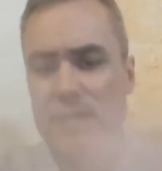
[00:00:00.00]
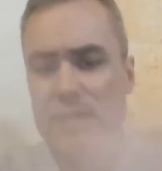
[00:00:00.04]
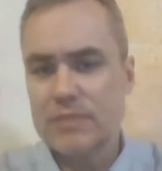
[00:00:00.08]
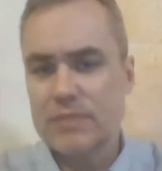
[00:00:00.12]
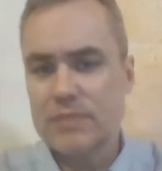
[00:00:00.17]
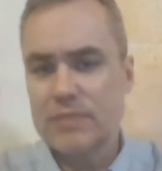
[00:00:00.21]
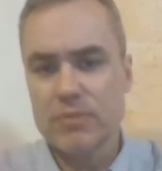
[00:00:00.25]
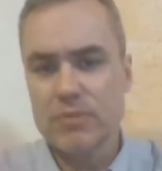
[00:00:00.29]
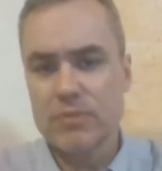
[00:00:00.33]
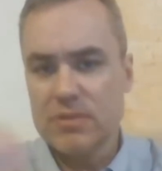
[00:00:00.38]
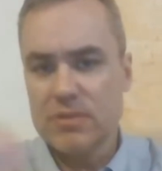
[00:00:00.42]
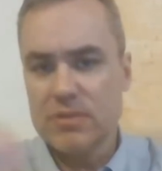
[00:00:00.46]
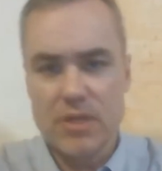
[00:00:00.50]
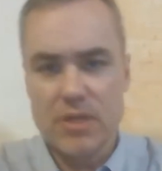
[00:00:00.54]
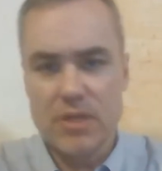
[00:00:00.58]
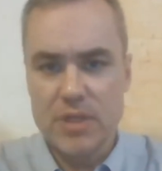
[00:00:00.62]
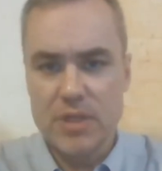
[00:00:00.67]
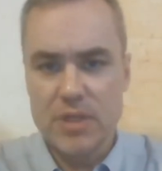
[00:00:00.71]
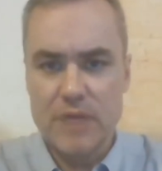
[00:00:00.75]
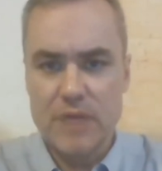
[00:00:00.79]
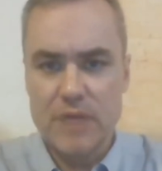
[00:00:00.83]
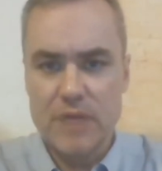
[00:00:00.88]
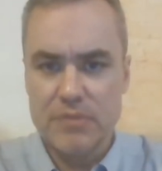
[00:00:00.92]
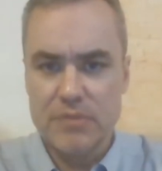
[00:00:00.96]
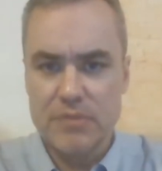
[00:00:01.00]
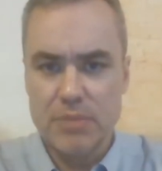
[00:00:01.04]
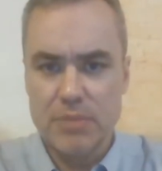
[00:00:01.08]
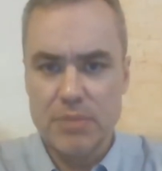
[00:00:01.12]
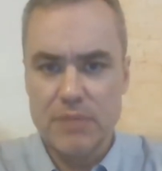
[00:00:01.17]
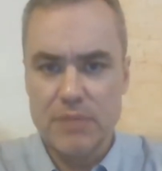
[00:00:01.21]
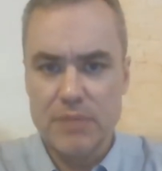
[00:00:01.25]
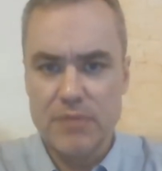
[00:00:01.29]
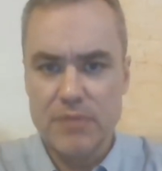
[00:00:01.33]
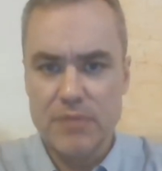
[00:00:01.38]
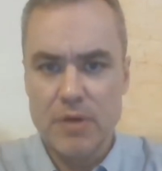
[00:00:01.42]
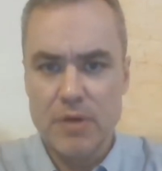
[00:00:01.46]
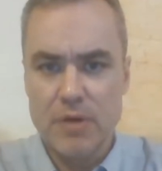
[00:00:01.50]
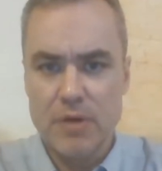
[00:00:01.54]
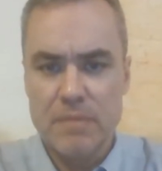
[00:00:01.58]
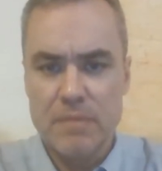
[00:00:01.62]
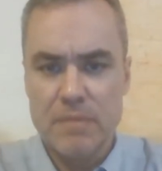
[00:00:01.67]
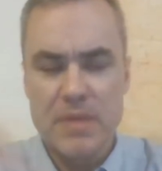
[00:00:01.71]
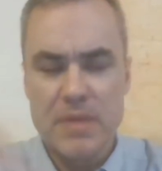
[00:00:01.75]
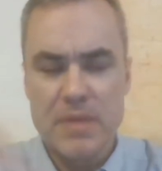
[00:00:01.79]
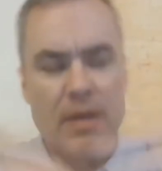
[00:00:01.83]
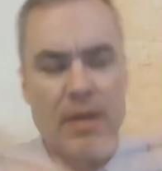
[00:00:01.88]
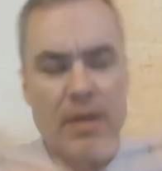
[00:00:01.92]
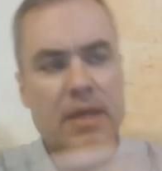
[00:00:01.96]
That's what's cutting off the blood flow.
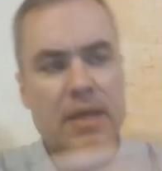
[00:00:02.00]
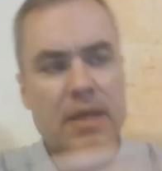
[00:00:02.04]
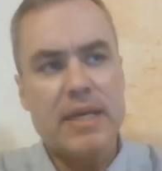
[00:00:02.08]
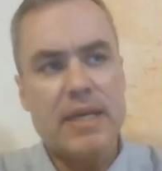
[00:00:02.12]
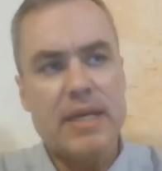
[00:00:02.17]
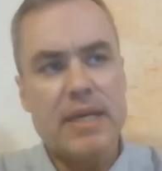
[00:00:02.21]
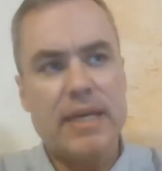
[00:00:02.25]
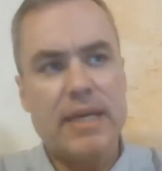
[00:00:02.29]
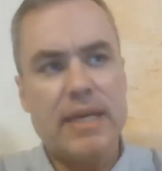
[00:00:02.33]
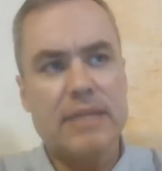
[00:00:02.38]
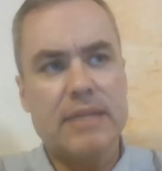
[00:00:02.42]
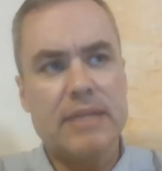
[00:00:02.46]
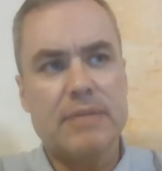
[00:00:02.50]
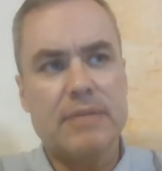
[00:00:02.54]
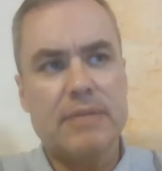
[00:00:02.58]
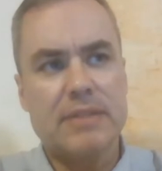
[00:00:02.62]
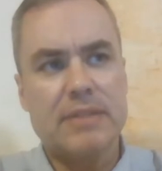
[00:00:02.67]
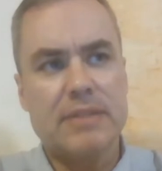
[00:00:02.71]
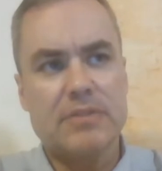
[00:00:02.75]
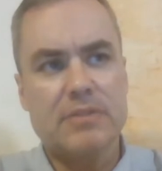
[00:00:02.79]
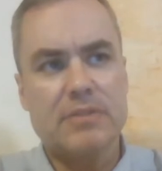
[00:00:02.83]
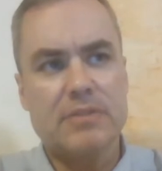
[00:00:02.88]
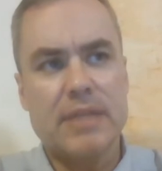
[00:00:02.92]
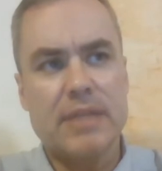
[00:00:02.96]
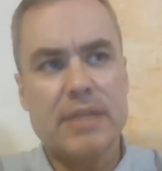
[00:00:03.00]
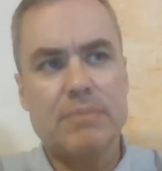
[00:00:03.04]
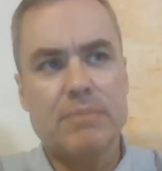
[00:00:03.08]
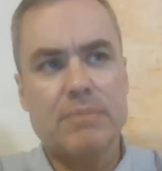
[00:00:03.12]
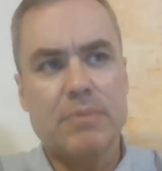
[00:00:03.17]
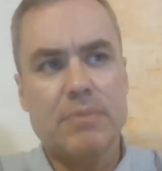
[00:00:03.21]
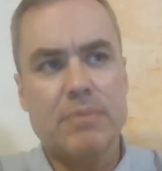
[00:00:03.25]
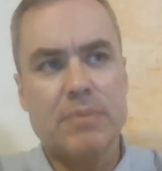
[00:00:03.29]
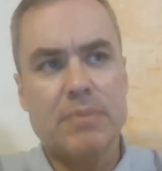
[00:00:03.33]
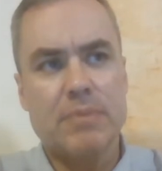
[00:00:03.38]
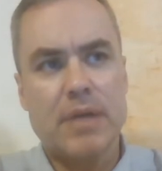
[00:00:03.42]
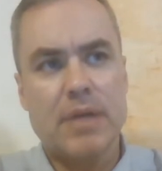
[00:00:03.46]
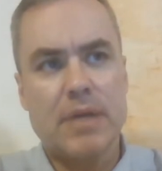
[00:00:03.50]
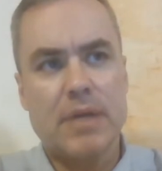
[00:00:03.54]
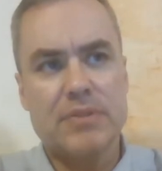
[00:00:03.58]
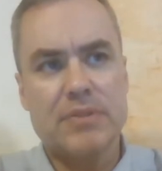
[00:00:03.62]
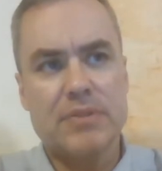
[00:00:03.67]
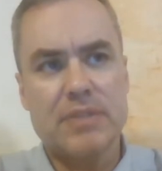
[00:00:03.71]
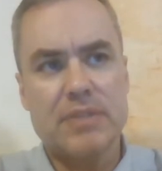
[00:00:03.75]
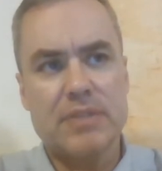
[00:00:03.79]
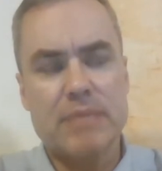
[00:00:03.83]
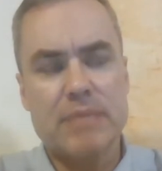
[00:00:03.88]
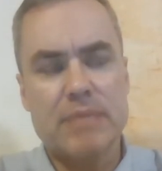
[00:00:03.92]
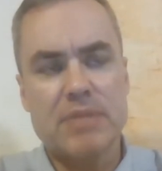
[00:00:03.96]
And at the same
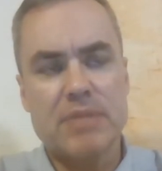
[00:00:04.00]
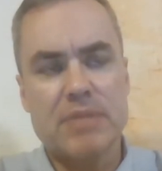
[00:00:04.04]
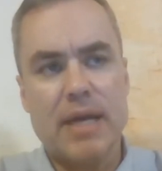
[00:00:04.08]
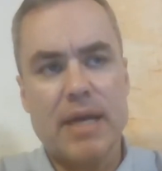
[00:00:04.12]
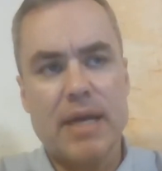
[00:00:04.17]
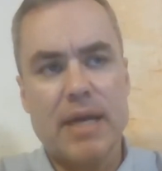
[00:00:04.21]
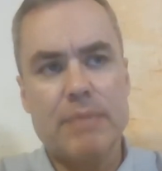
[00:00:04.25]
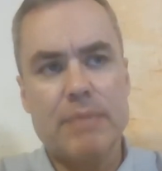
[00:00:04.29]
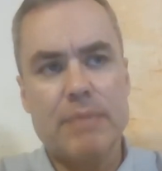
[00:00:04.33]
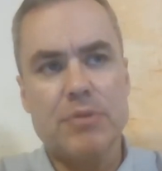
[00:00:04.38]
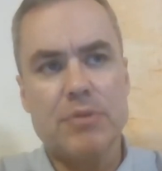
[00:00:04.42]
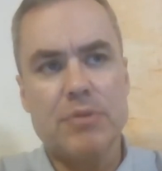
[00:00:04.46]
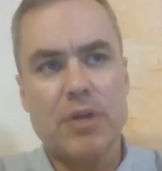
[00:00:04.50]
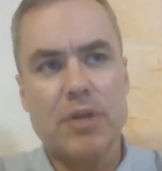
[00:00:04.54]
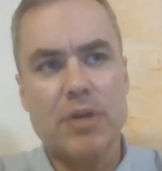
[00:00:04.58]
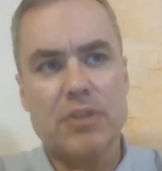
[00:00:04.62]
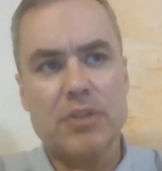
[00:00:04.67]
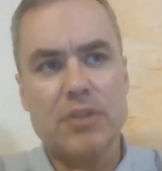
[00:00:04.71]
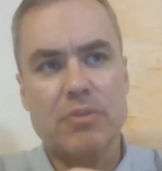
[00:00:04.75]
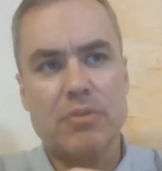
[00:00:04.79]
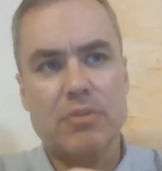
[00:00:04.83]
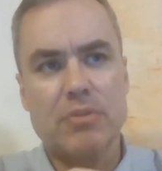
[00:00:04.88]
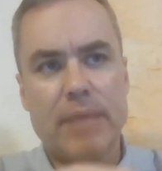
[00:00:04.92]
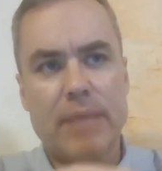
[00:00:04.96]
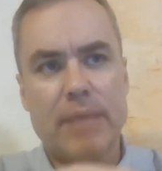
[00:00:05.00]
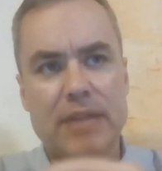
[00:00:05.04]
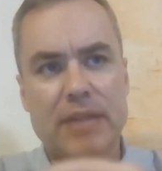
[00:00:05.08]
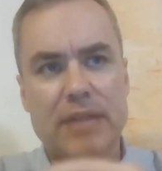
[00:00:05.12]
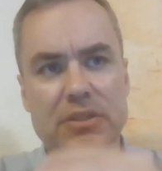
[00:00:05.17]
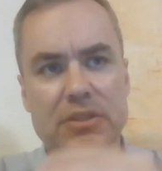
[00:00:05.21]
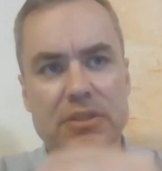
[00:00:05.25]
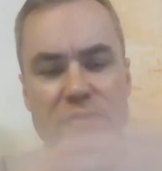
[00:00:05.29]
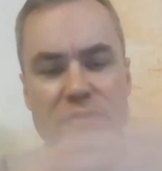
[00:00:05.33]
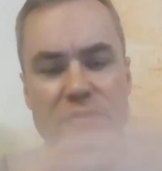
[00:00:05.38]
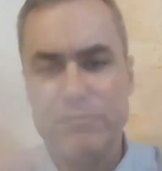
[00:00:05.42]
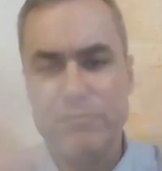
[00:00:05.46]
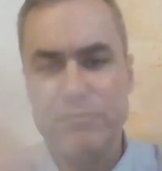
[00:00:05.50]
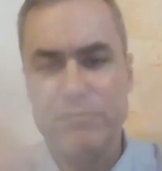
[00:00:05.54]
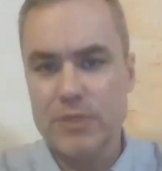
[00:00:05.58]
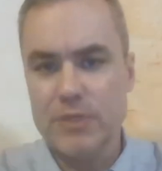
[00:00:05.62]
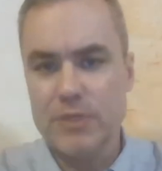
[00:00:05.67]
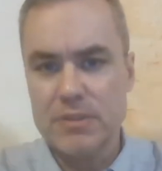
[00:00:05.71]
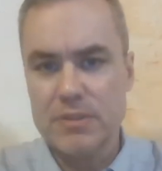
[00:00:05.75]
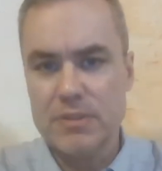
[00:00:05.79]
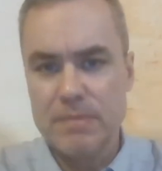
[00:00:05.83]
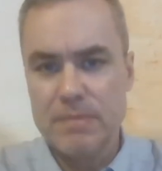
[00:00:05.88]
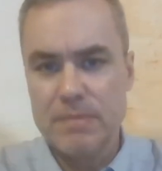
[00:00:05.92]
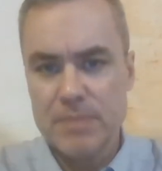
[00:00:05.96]
at the same time, you could also imagine a
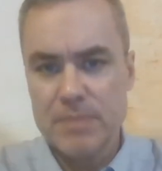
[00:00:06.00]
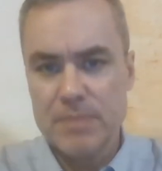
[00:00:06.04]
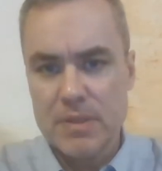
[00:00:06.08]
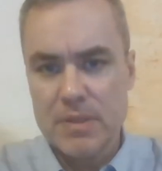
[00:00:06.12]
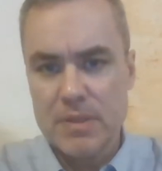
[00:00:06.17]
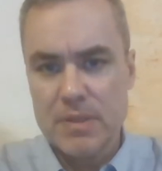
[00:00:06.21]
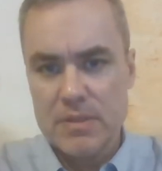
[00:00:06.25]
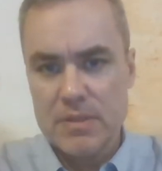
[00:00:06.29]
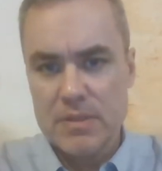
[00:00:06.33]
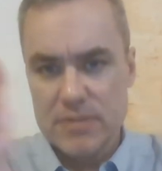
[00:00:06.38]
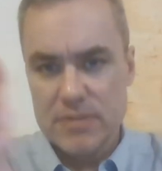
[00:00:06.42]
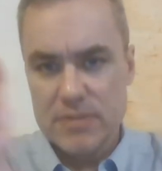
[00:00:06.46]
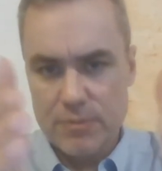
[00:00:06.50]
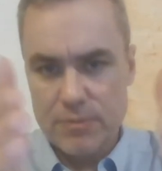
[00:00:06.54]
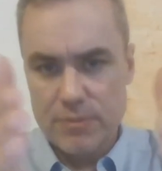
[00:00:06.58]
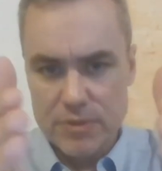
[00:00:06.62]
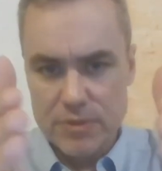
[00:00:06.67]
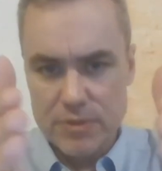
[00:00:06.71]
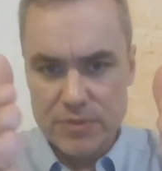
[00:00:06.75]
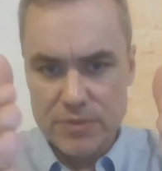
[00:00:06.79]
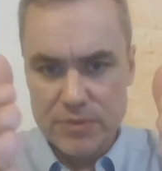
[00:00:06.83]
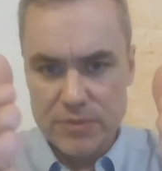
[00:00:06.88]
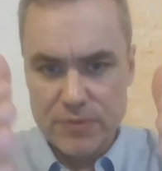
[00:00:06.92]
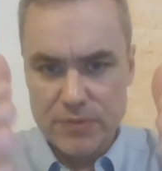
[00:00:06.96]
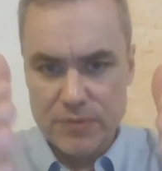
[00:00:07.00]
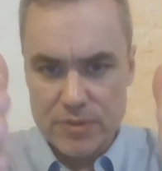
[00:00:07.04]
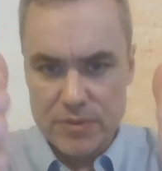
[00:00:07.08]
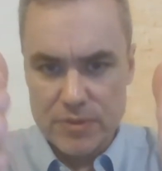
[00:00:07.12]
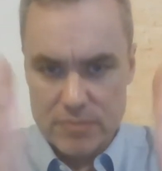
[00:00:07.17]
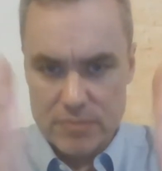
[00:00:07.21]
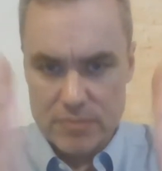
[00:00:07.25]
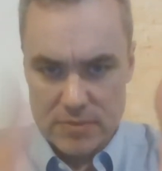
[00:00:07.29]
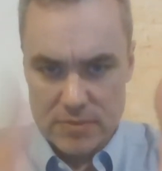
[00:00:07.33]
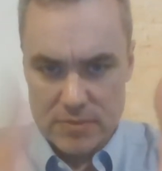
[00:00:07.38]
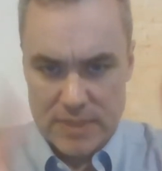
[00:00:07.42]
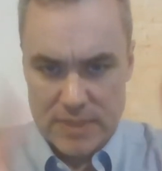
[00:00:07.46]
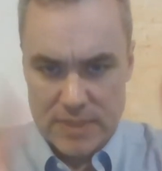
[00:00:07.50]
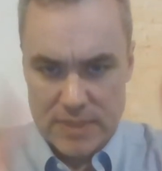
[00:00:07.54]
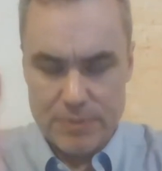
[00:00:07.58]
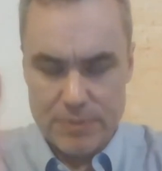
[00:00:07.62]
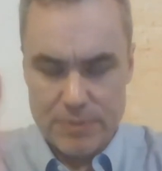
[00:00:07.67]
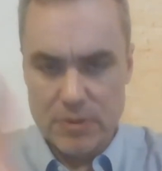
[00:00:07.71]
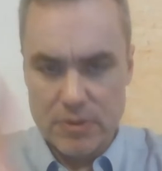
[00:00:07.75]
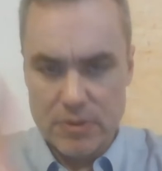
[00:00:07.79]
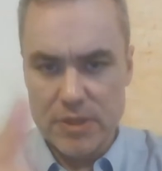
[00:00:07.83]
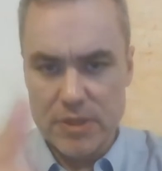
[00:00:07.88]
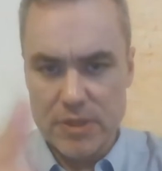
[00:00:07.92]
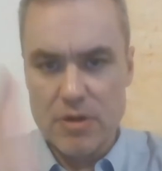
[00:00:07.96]
foot, someone's foot
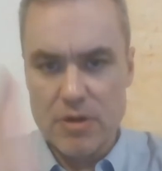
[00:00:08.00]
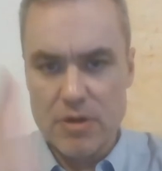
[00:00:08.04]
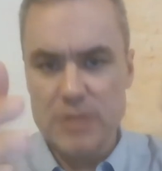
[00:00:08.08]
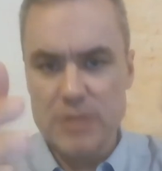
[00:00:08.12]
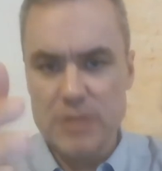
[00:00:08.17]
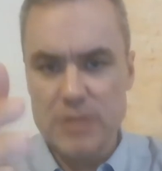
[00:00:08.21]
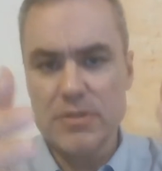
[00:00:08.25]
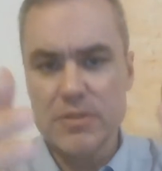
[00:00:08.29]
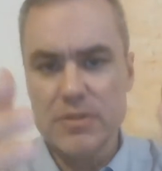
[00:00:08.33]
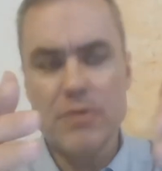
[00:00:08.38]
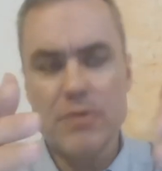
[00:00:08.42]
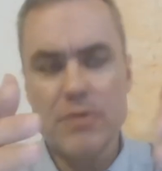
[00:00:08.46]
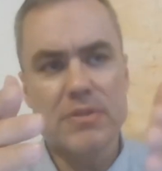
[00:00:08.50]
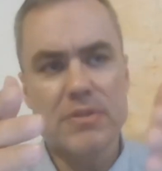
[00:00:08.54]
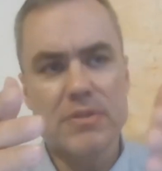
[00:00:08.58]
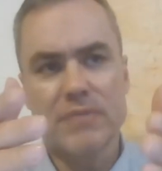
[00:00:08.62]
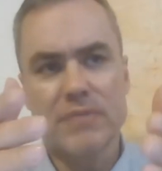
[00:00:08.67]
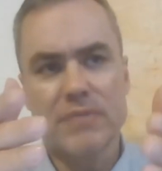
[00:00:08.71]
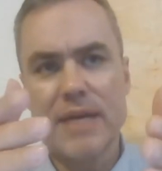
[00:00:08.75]
stepping on a garden hose.